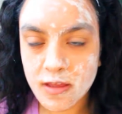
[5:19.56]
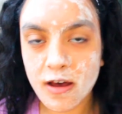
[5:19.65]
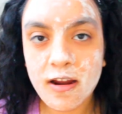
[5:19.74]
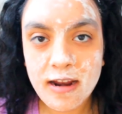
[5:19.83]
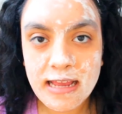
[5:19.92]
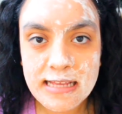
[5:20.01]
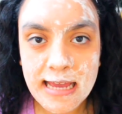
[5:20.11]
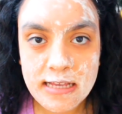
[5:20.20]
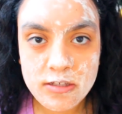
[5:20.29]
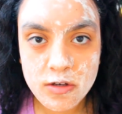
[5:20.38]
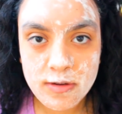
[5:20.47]
Alright
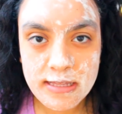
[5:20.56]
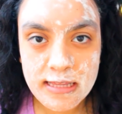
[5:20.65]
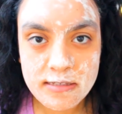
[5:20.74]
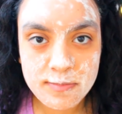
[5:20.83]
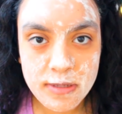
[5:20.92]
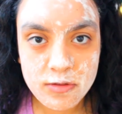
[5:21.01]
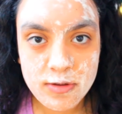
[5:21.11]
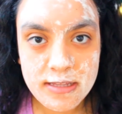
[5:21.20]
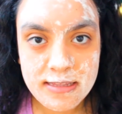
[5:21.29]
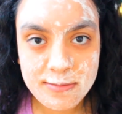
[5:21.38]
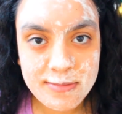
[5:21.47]
guys, so it has been
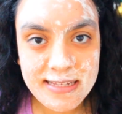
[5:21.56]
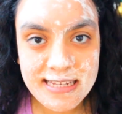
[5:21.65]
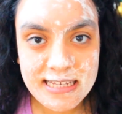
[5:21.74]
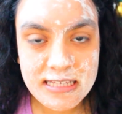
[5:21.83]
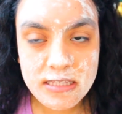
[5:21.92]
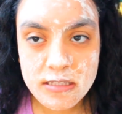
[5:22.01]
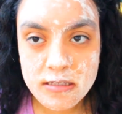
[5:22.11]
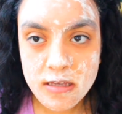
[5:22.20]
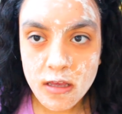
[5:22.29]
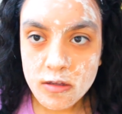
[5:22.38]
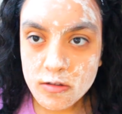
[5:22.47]
twenty minutes,
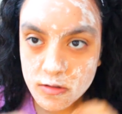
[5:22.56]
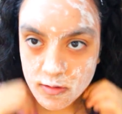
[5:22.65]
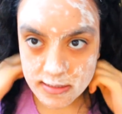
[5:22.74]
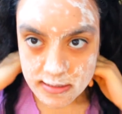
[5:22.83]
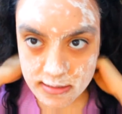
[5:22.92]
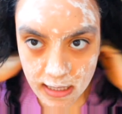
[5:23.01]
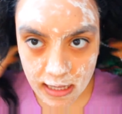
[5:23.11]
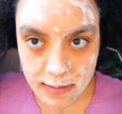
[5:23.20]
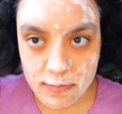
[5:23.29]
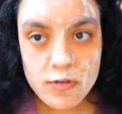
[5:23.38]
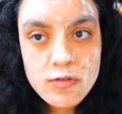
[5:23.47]
so it's
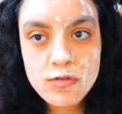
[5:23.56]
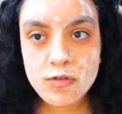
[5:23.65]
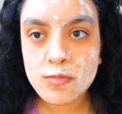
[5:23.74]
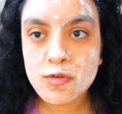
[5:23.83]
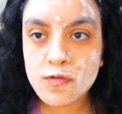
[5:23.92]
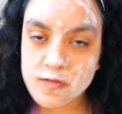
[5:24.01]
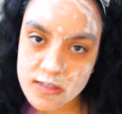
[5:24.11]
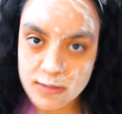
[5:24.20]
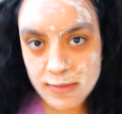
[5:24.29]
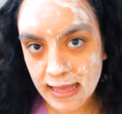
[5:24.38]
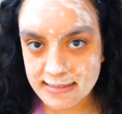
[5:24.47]
time to remove
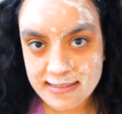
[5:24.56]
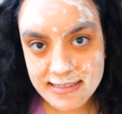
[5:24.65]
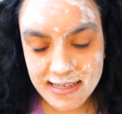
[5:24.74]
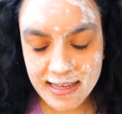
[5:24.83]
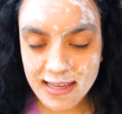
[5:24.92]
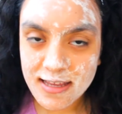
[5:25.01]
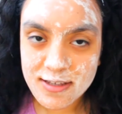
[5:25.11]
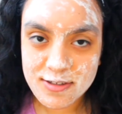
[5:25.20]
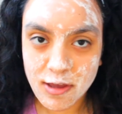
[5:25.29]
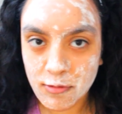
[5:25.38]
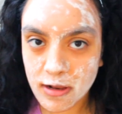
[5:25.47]
the mask.
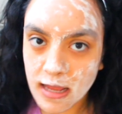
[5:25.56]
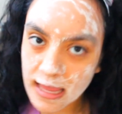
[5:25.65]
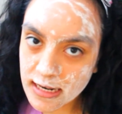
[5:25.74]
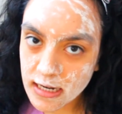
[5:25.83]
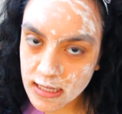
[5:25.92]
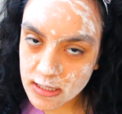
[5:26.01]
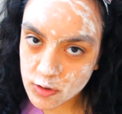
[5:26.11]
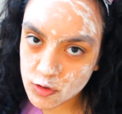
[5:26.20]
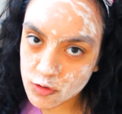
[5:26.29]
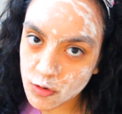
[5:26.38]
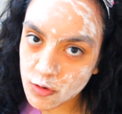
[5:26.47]
So I will head
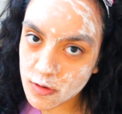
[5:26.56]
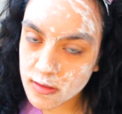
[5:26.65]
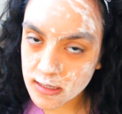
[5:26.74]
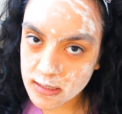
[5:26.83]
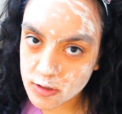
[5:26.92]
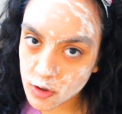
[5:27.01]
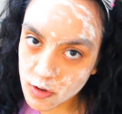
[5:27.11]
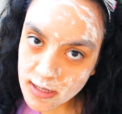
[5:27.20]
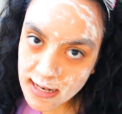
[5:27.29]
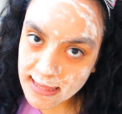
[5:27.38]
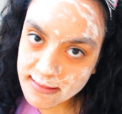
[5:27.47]
into the
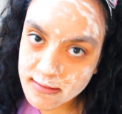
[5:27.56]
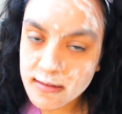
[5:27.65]
toilet.